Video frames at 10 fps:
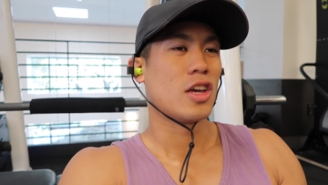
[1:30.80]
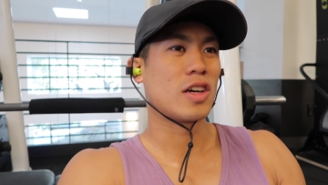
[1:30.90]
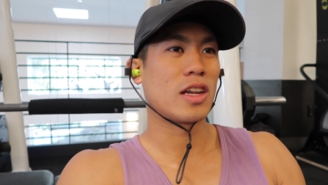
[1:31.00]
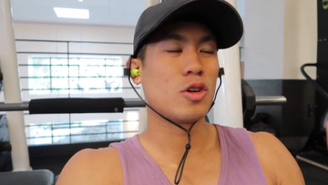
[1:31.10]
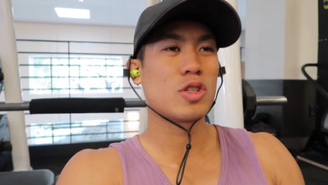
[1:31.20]

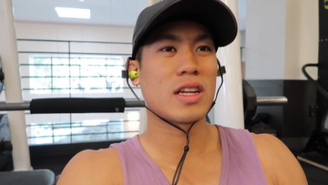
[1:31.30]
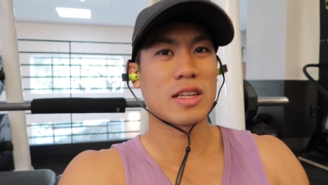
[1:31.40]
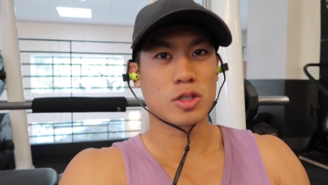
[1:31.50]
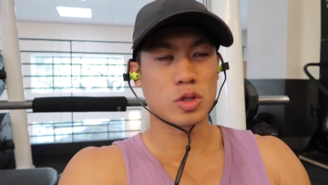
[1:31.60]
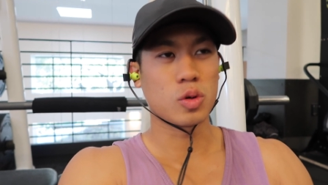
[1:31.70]
you gotta use it
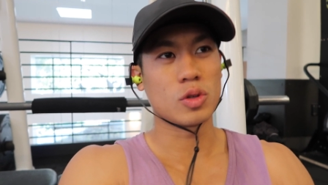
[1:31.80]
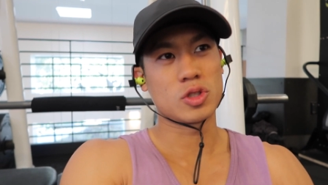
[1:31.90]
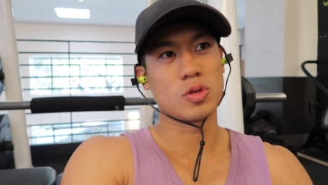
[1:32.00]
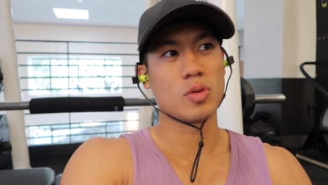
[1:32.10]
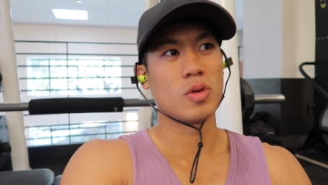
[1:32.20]
as a tool
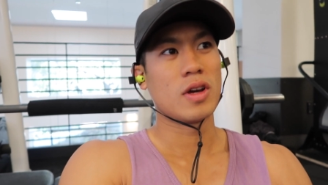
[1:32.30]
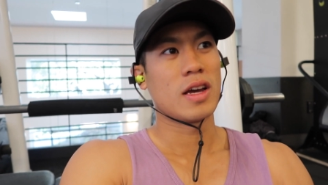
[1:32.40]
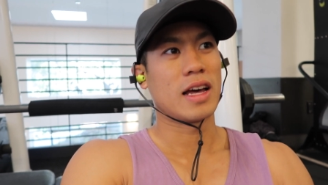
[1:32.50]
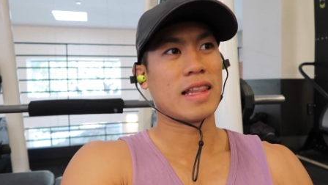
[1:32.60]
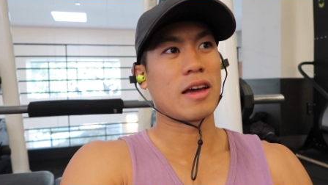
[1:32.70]
to
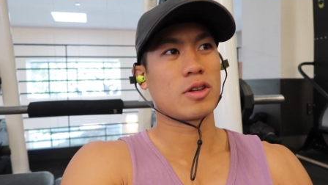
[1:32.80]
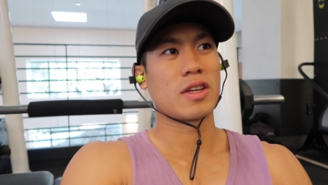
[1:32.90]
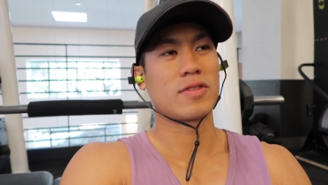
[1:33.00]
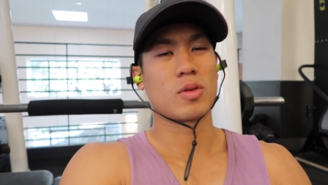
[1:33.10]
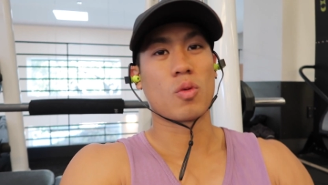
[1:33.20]
allow
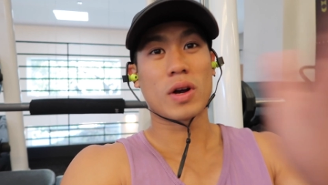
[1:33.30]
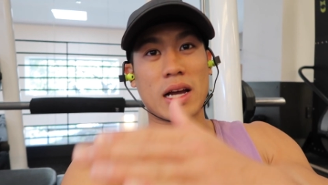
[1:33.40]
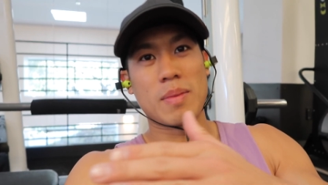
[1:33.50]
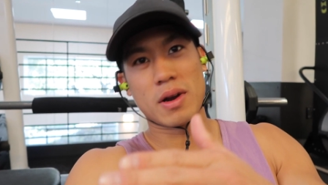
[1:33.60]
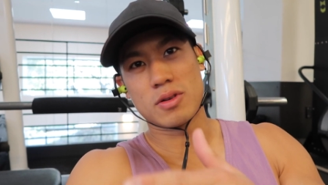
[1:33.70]
yourself to
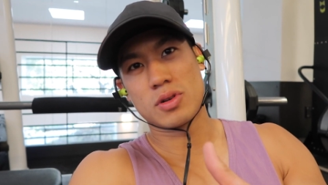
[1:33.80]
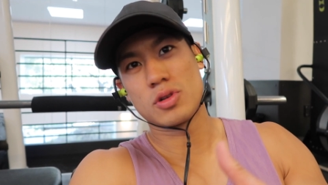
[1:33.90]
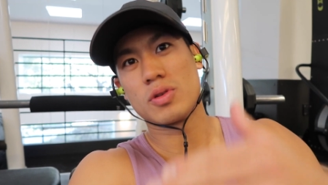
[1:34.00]
work out better,